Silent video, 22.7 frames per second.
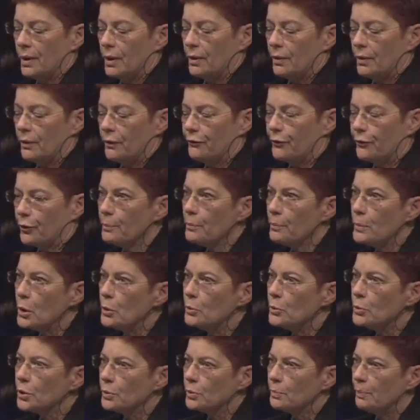for
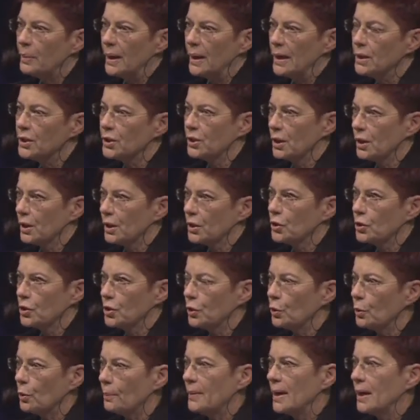most basics,
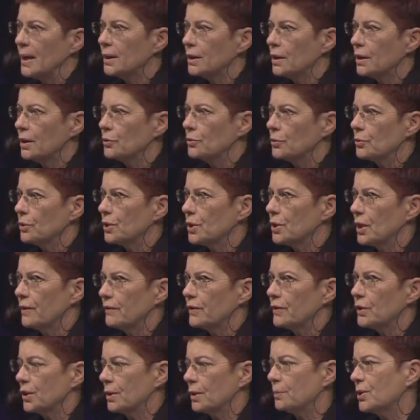you know, many countries have
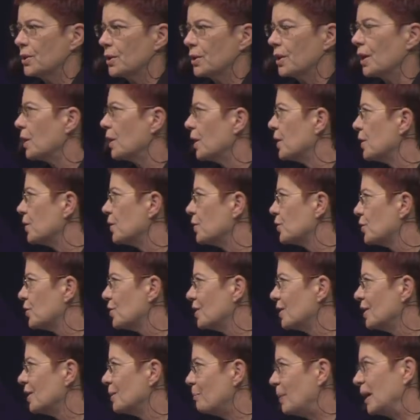a
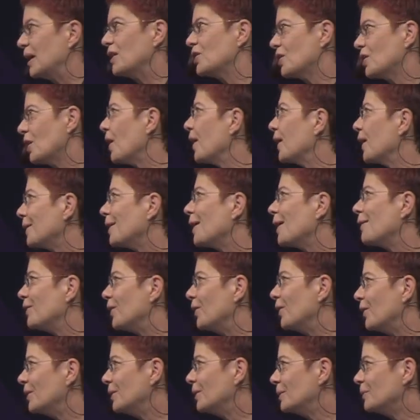subsidized baseline
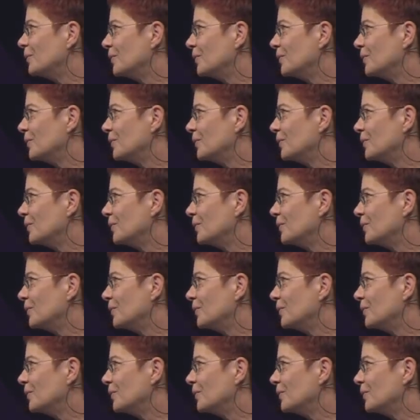level